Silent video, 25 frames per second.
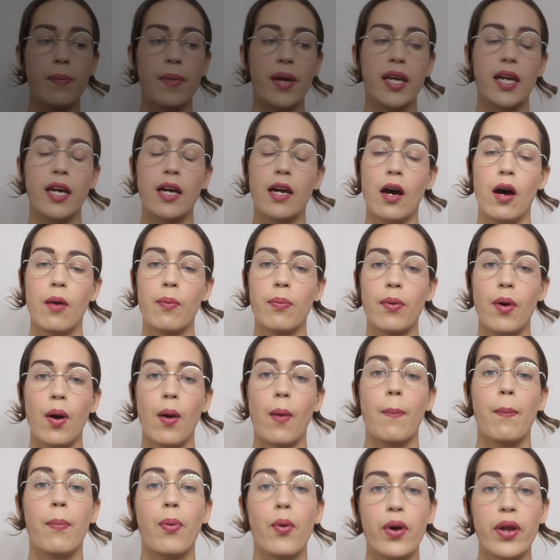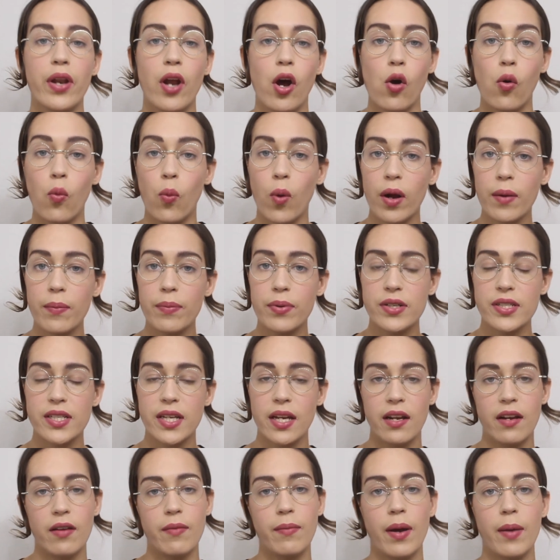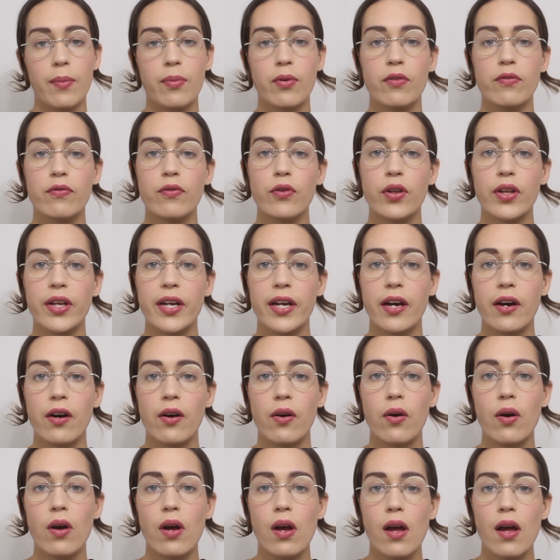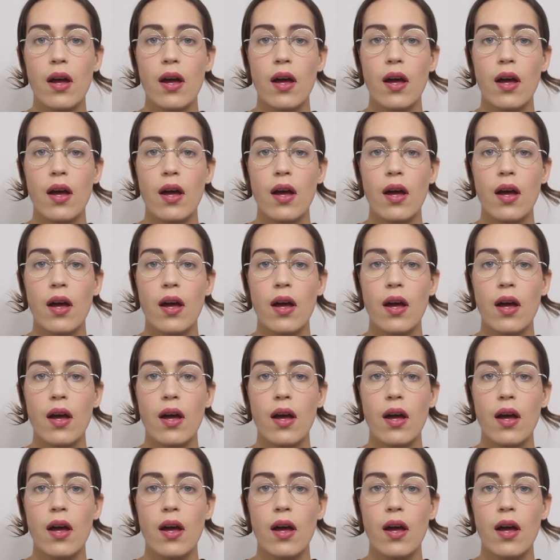making up 0.01% of my portfolio.